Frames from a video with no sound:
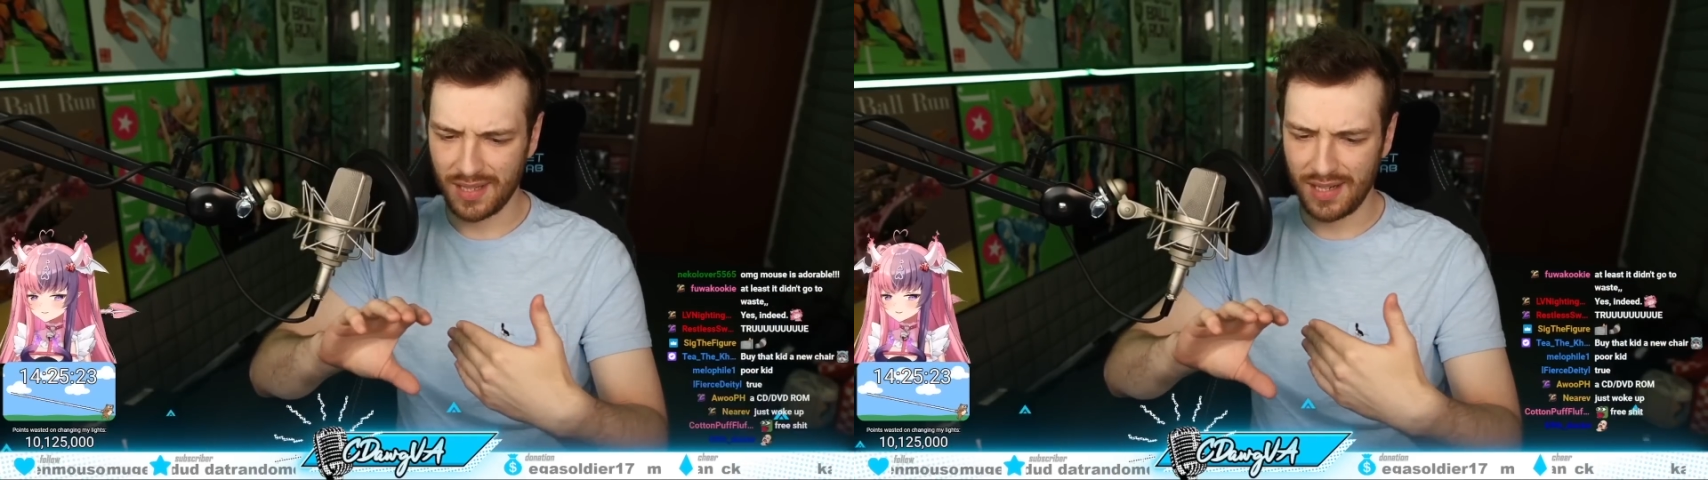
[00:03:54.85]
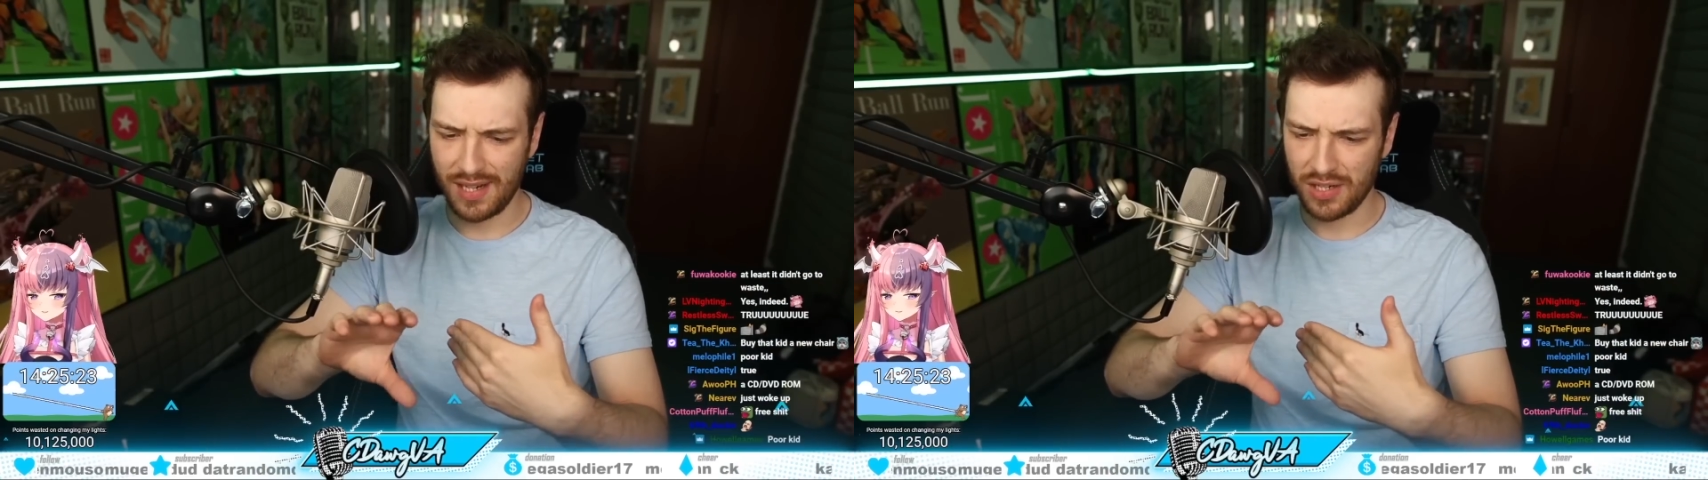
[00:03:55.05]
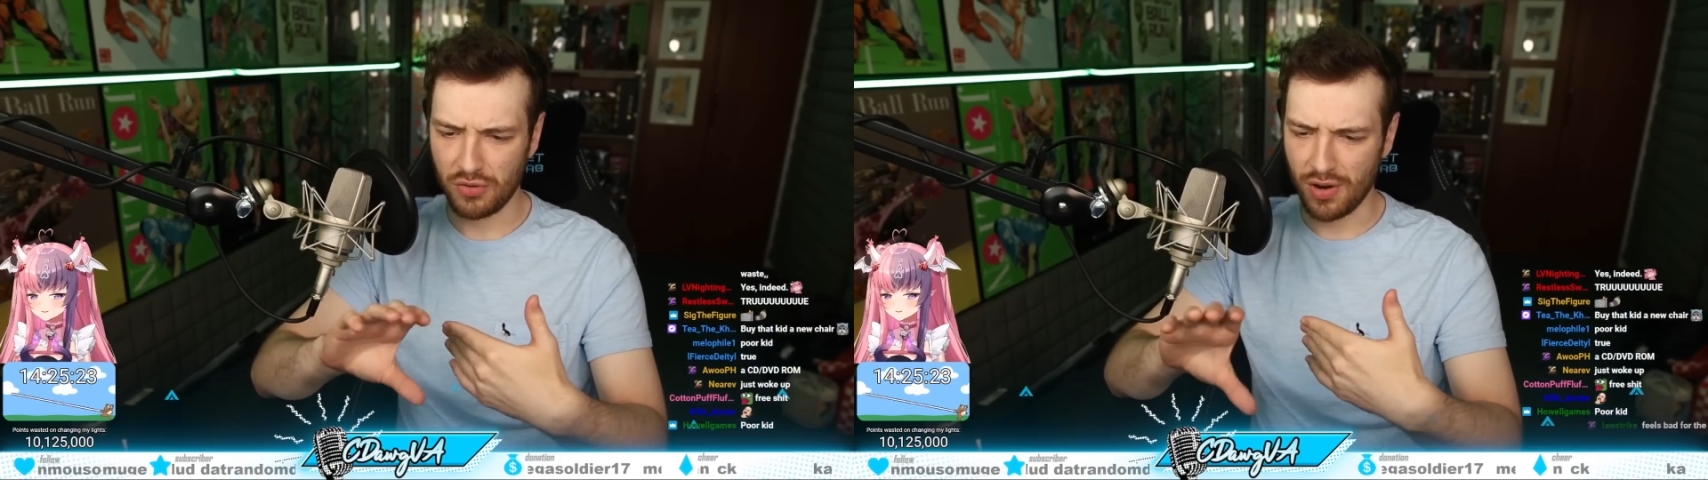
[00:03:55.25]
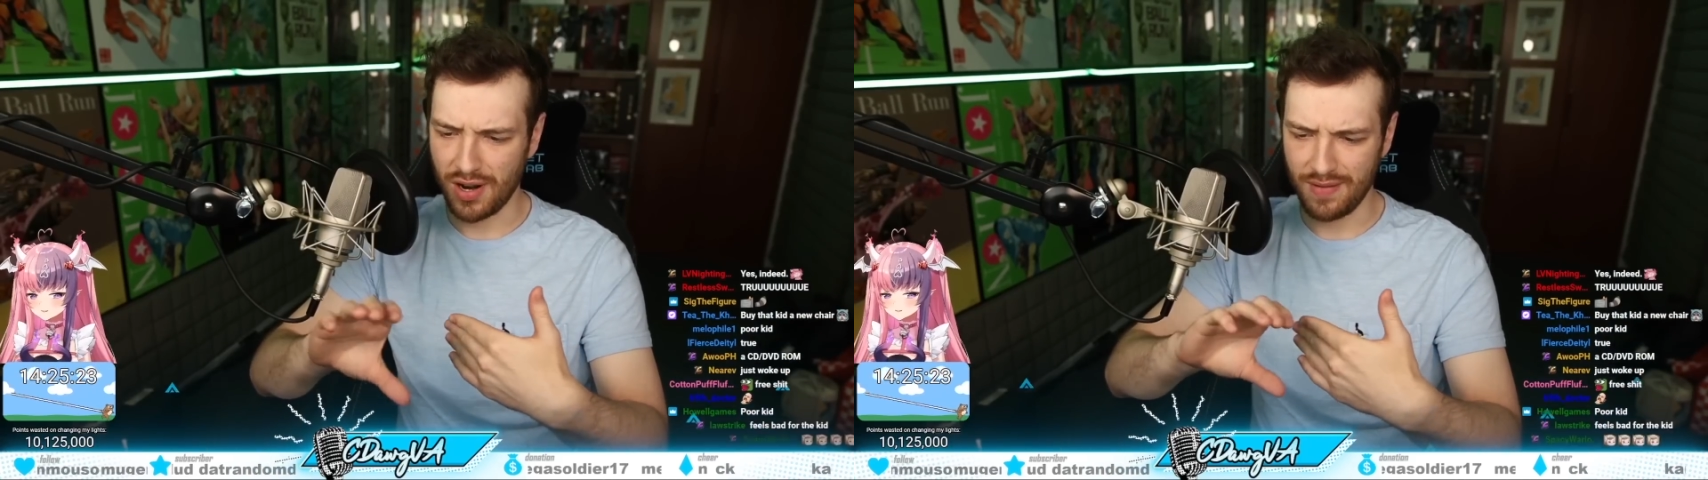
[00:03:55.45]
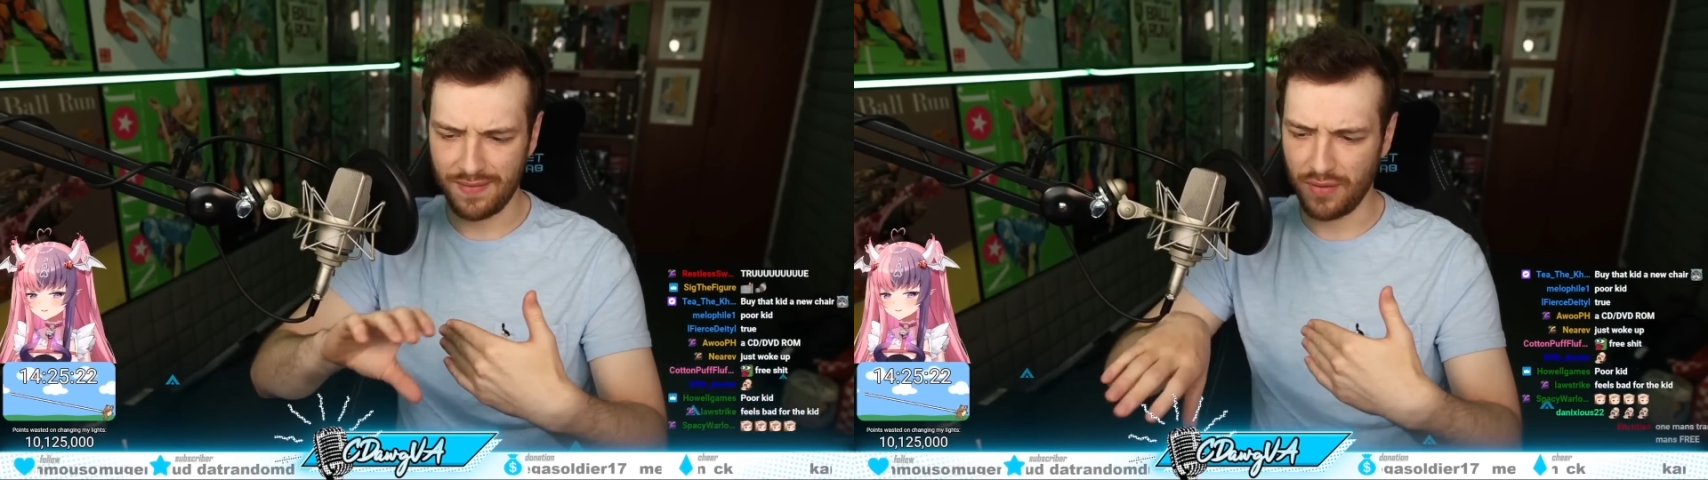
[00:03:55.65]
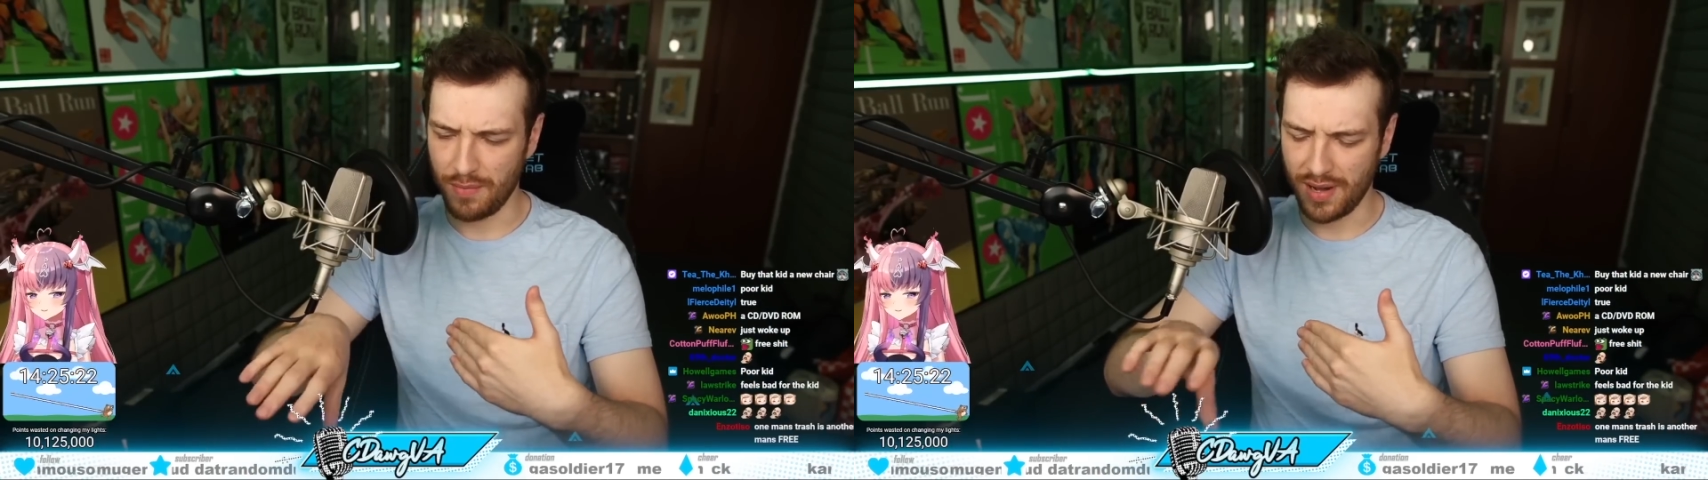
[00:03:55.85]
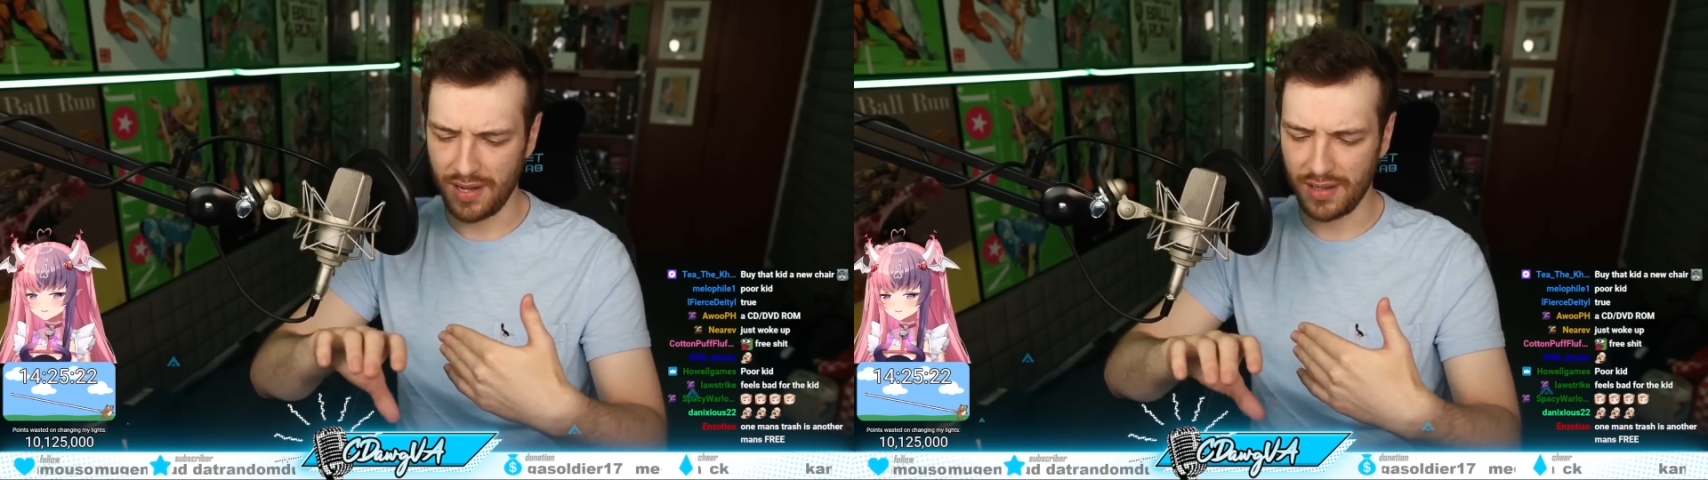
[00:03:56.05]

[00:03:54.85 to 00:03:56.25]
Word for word: a disk drive for my